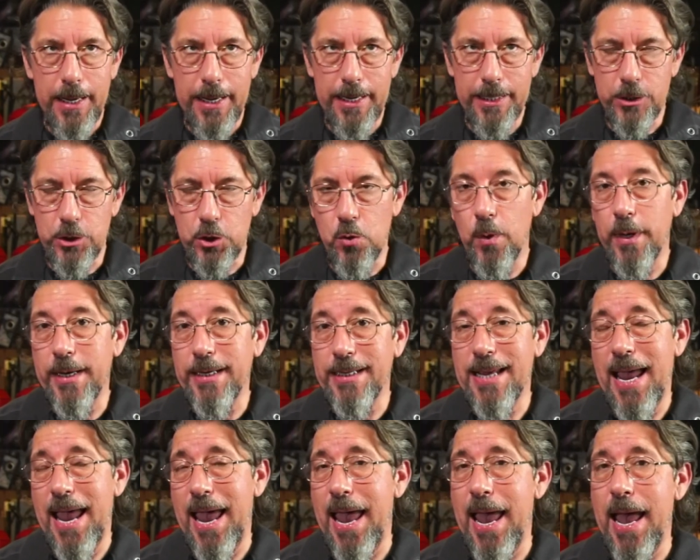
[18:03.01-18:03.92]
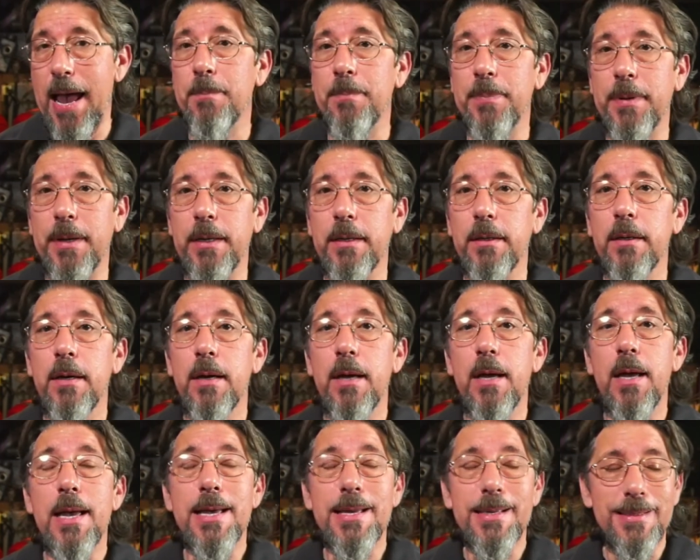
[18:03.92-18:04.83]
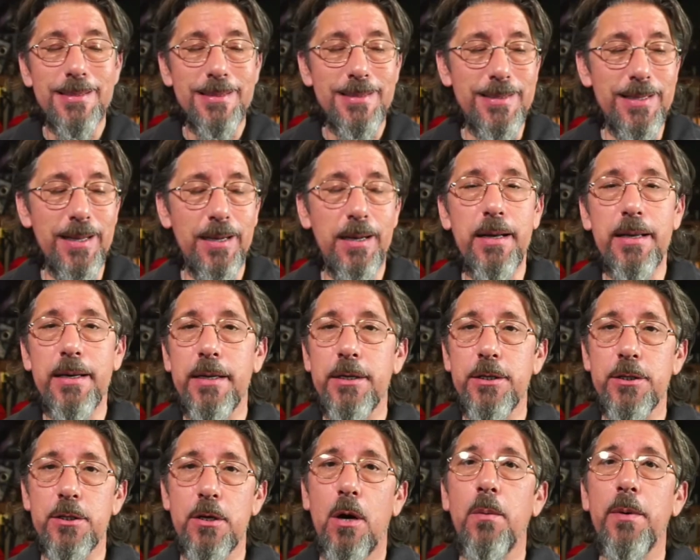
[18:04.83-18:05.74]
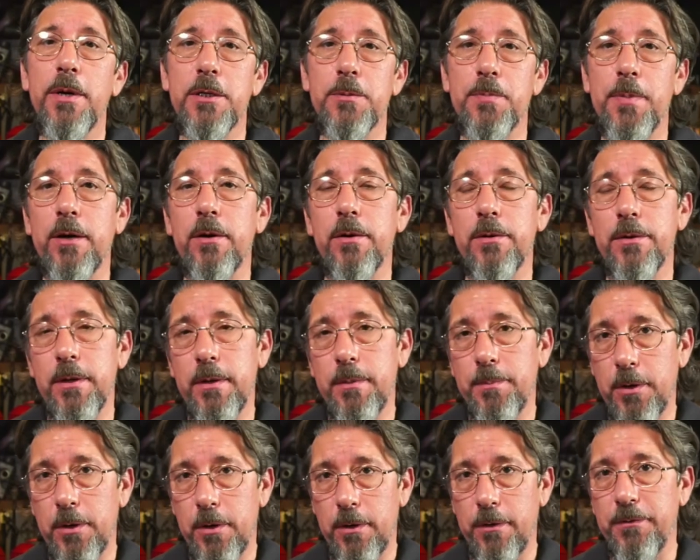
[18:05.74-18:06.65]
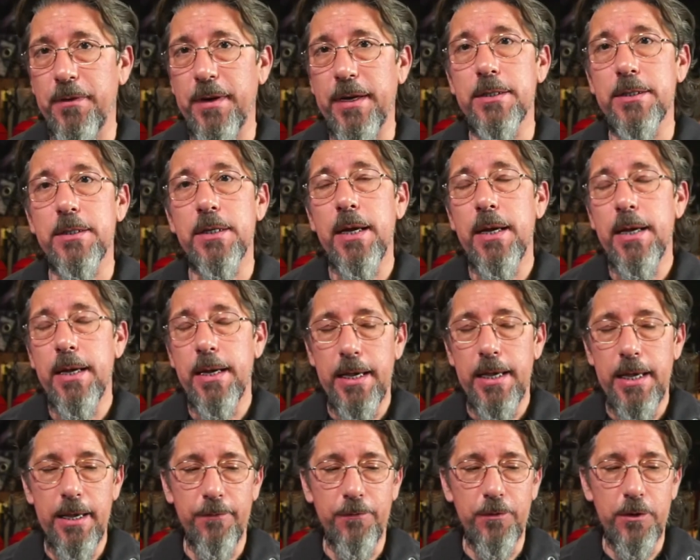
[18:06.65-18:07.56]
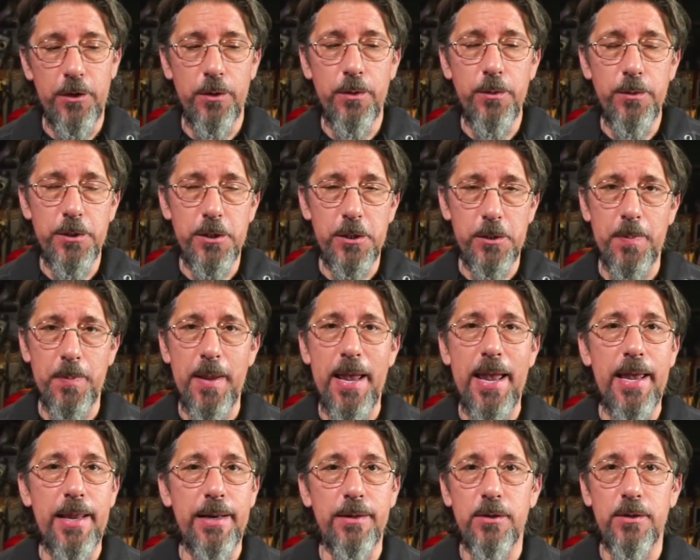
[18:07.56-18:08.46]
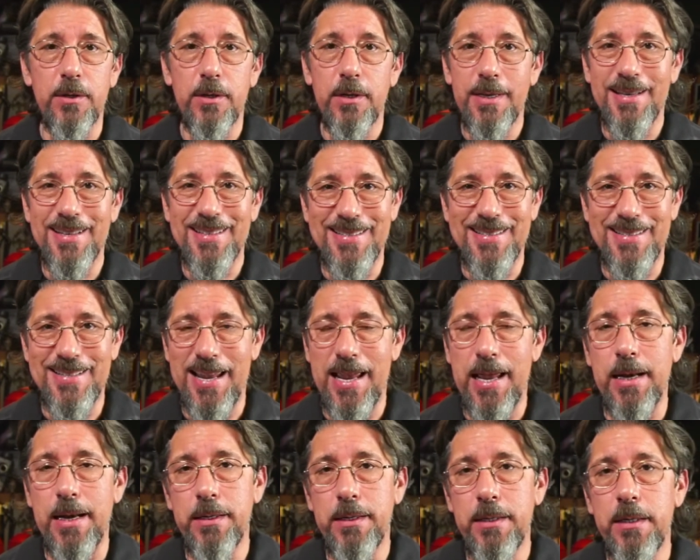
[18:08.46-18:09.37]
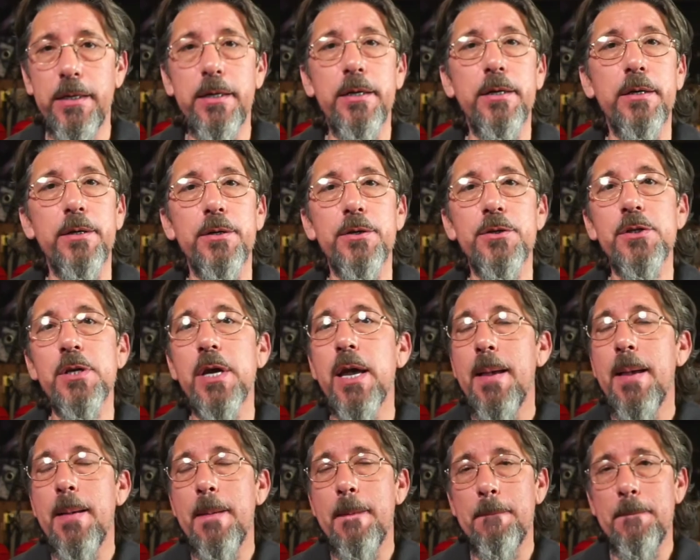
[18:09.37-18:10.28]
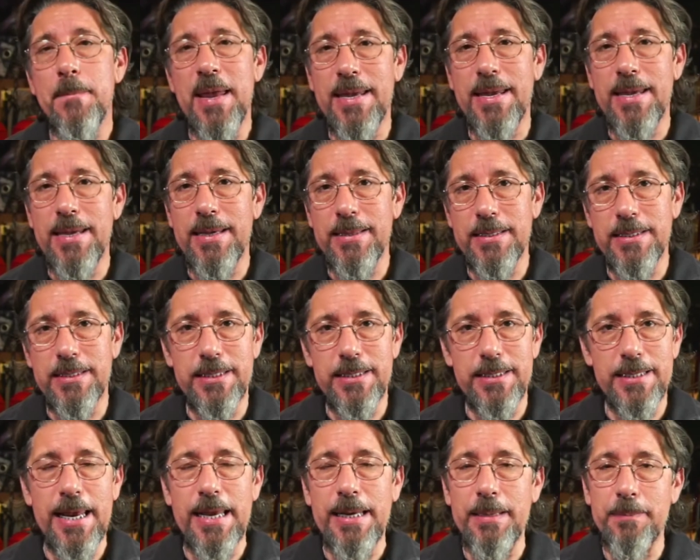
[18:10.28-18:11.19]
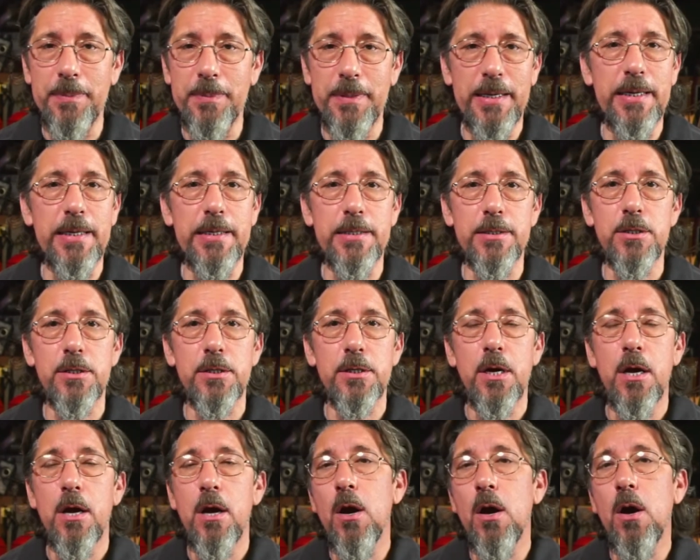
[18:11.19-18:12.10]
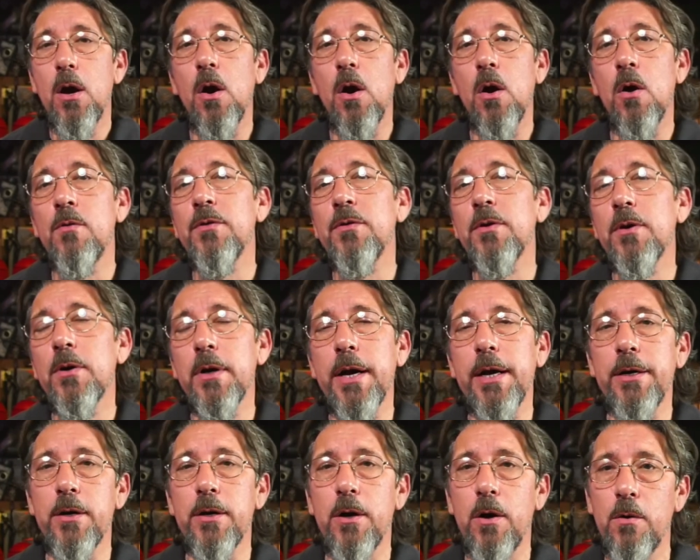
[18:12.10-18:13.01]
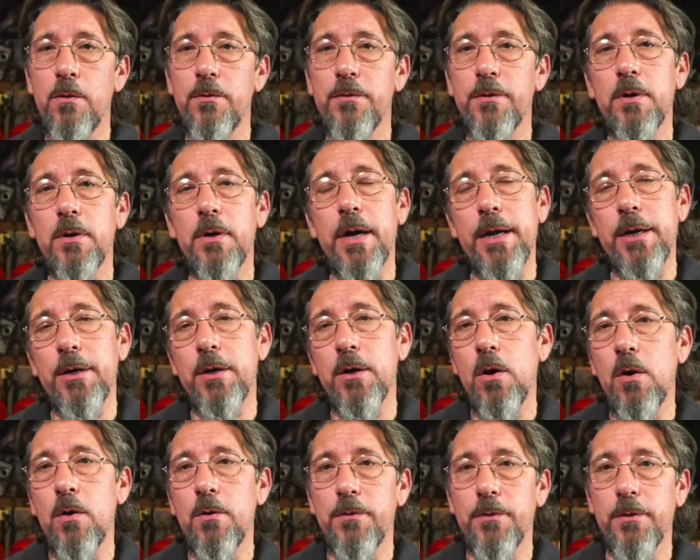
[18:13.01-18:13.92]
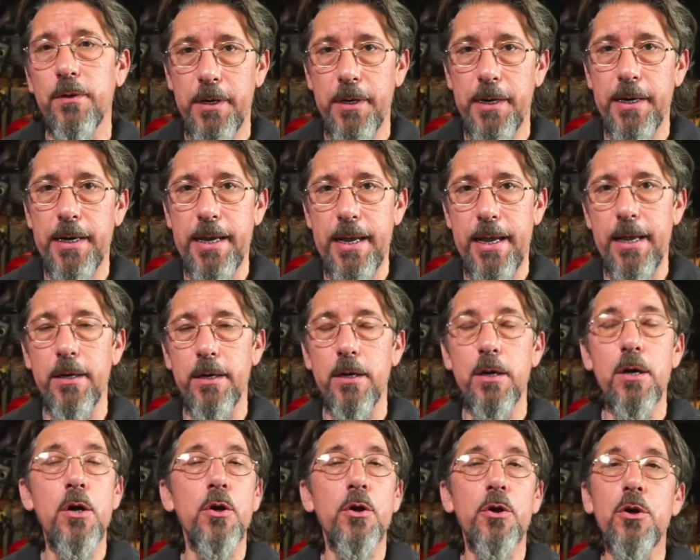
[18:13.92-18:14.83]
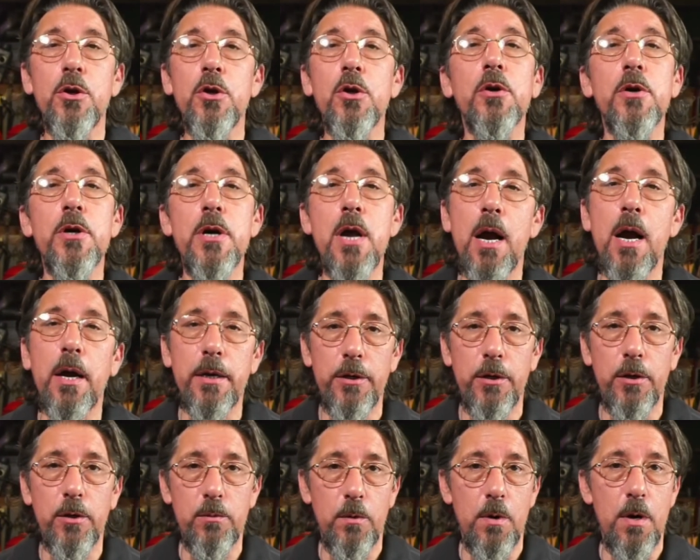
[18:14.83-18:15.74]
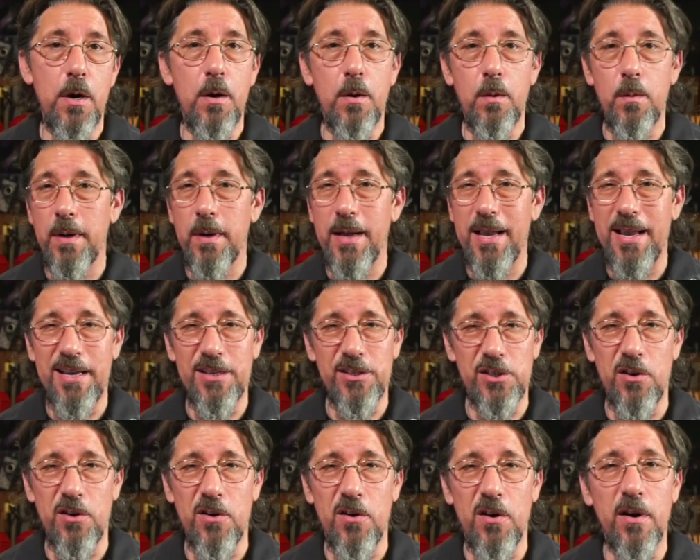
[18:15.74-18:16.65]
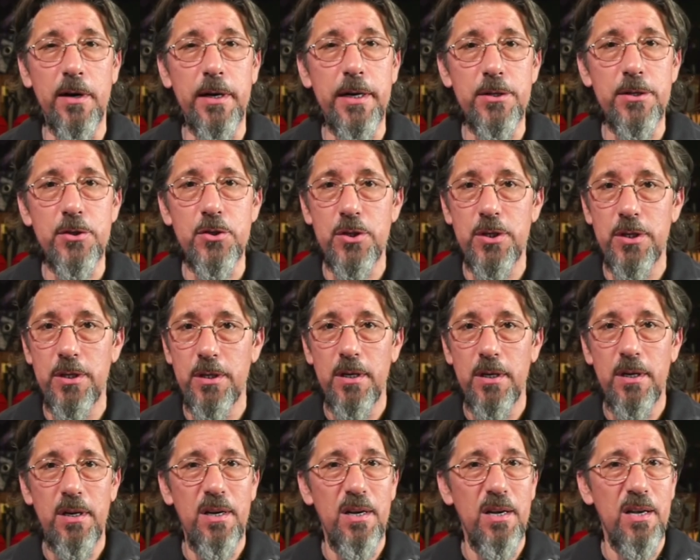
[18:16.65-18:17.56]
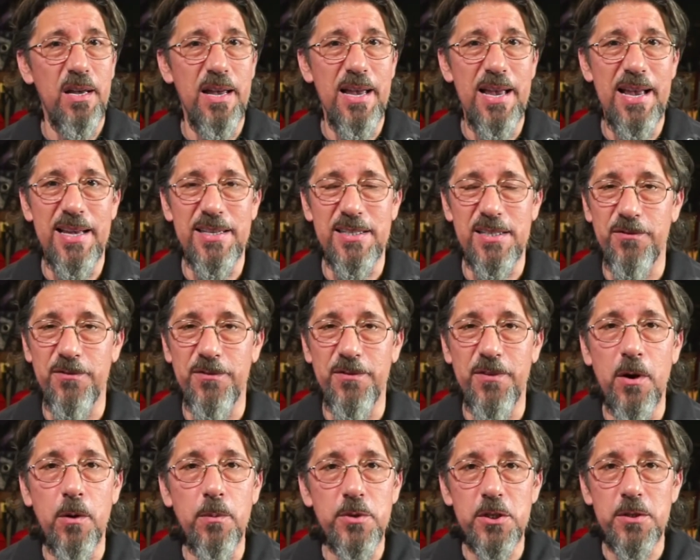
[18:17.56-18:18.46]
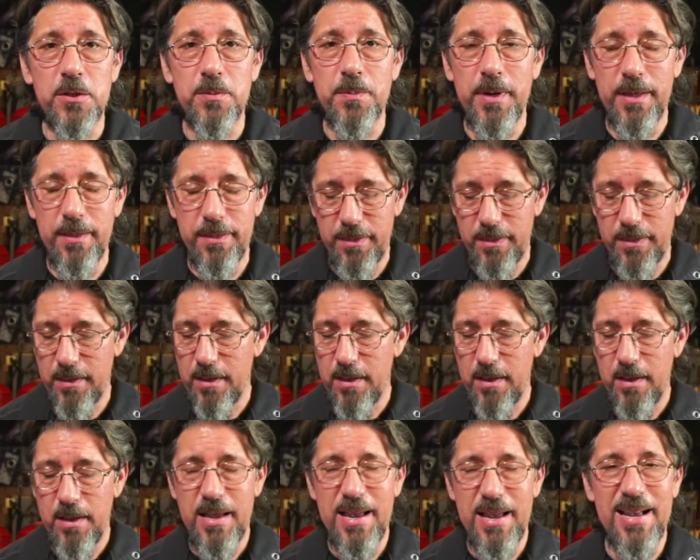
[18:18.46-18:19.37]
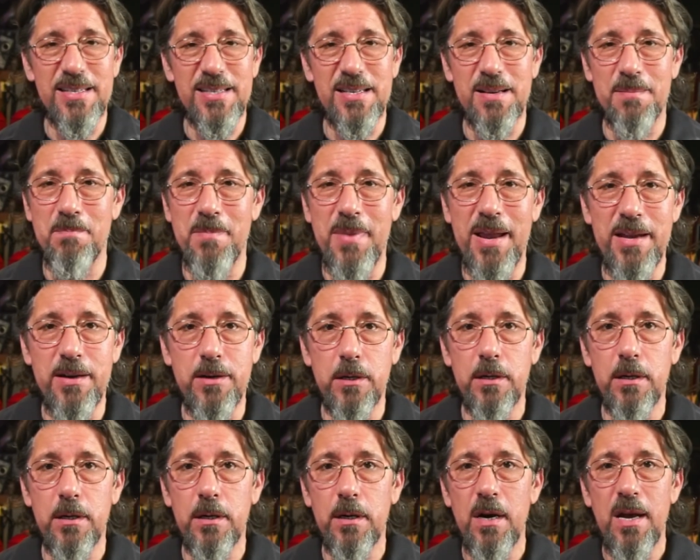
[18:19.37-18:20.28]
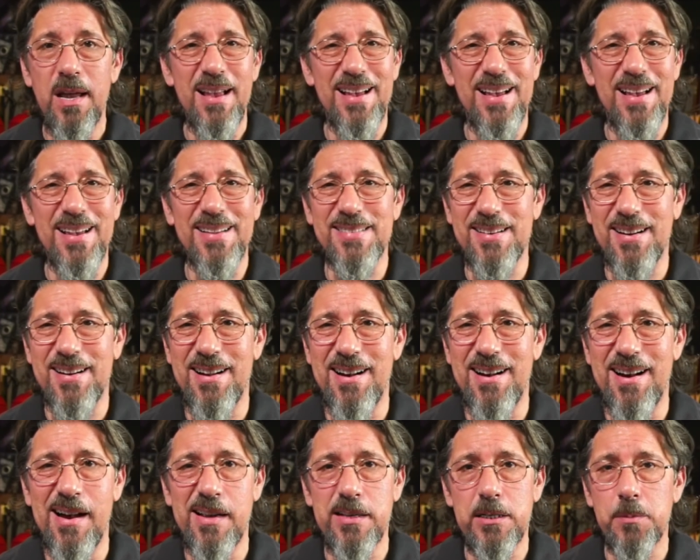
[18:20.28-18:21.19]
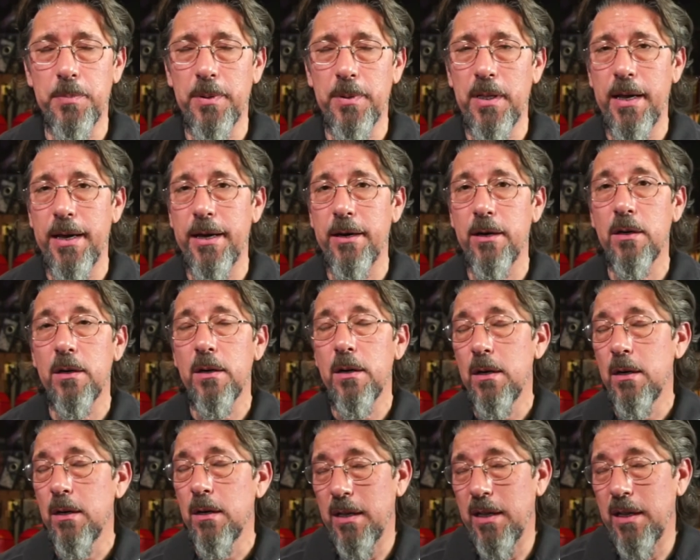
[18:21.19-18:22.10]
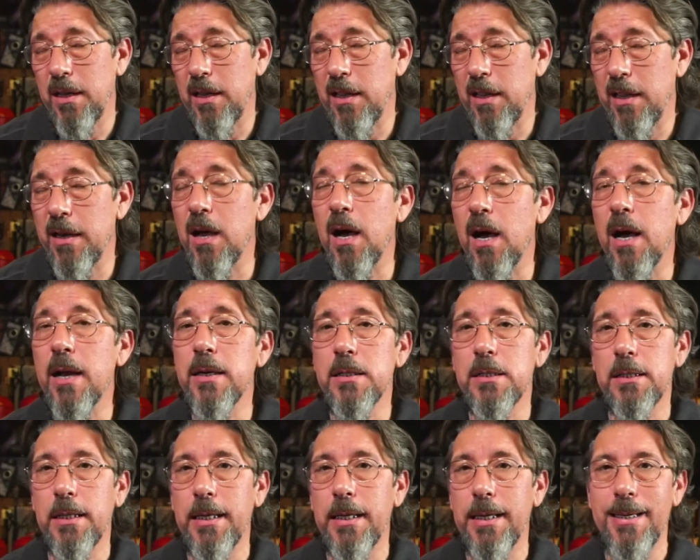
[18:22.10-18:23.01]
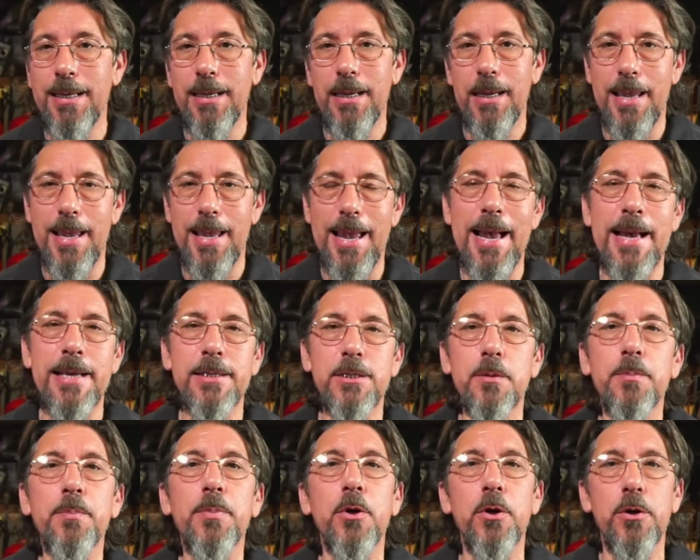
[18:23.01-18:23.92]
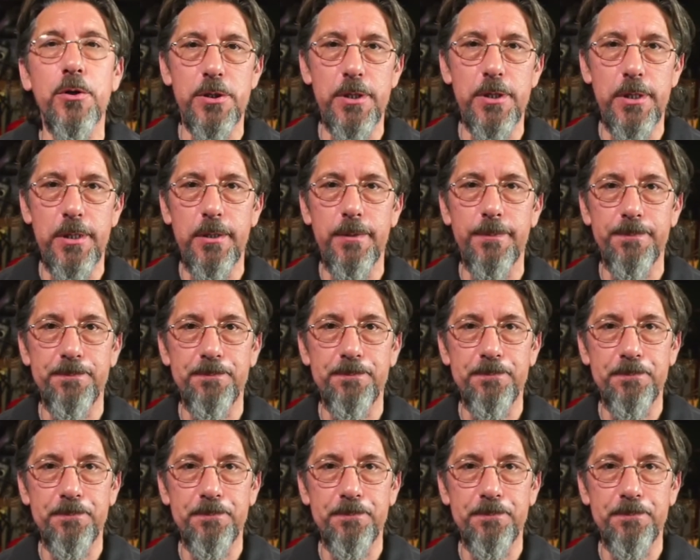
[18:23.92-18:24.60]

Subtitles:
It's going to happen. Done is always better than perfect. If you spend 10 years making the same piece over and over and over again, you're not going to grow as an artist, as a foamsmith, as a maker, as a cosplayer, and honestly, as a person.